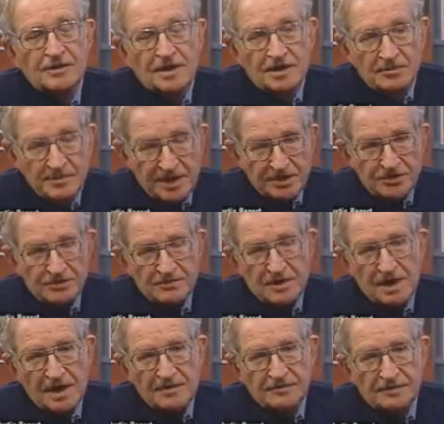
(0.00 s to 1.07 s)
over our major
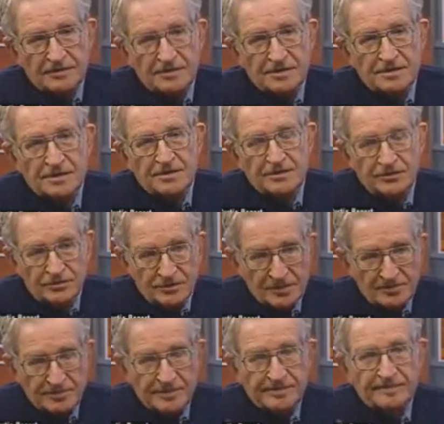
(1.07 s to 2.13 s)
rivals,
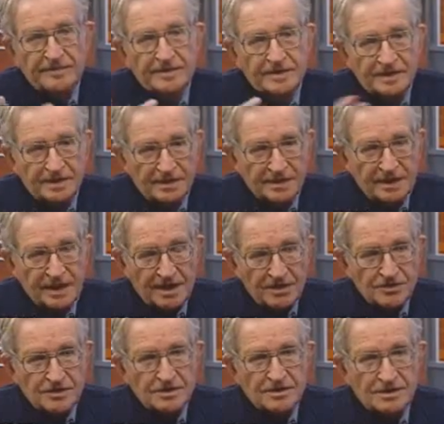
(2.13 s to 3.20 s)
Europe and
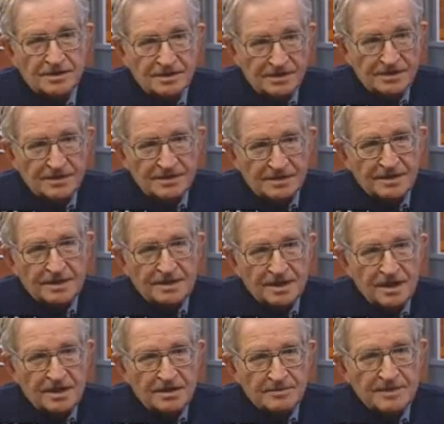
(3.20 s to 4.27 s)
Asian
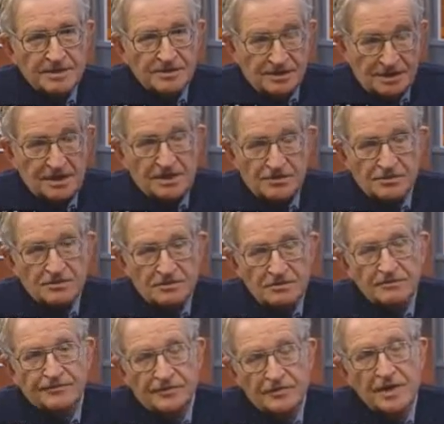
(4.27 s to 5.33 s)
economies. And that's
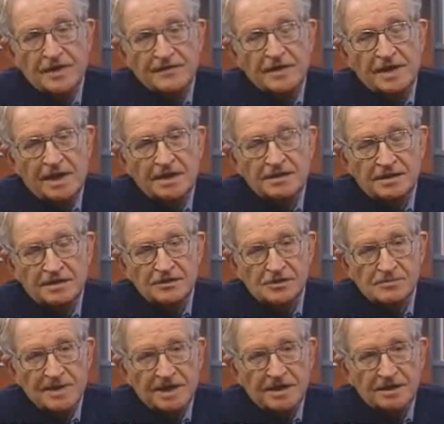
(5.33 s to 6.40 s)
true. If you have your hand
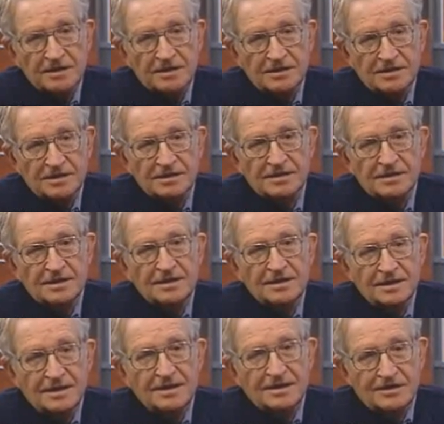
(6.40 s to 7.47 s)
on the spigot,
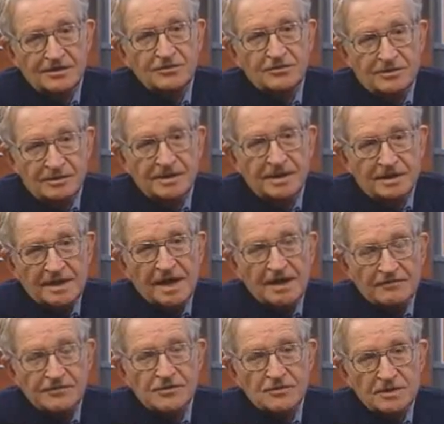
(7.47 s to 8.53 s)
you
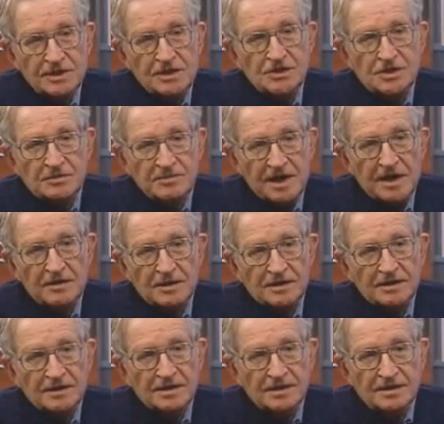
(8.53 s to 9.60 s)
have strategic
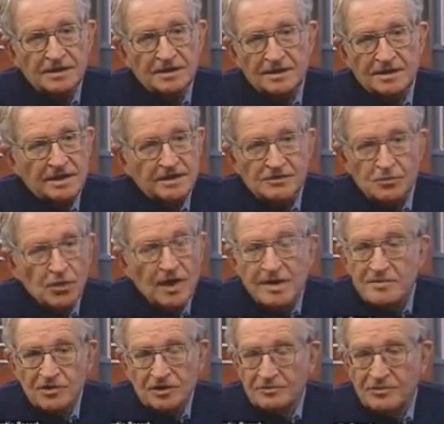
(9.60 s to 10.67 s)
power. Now, that's
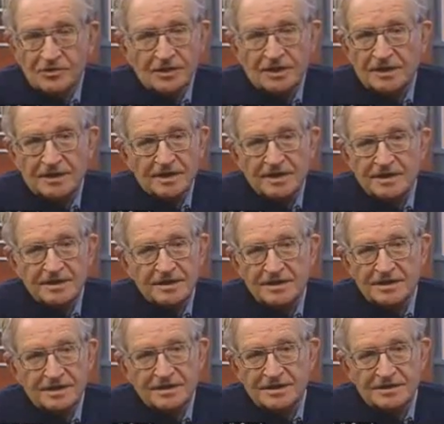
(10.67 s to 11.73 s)
way more important
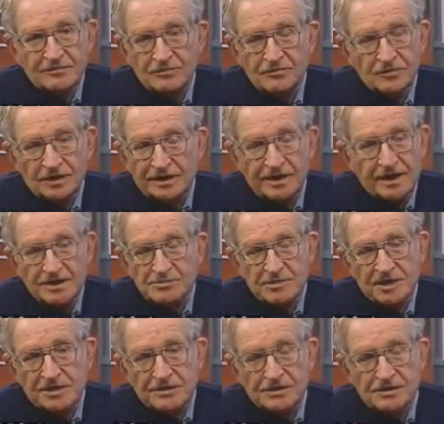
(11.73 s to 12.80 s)
than what
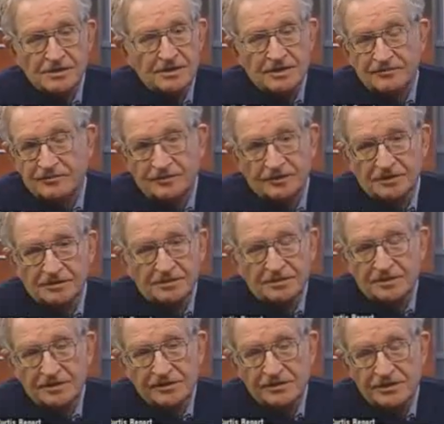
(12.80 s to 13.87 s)
gas prices are
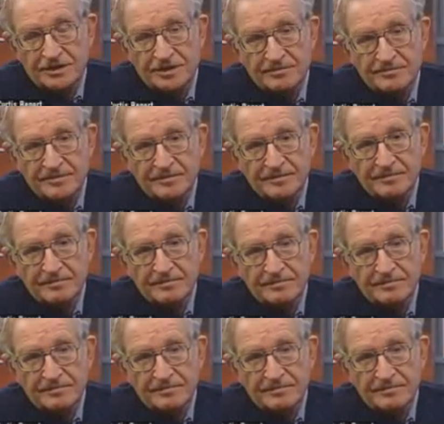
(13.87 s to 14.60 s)
for leadership.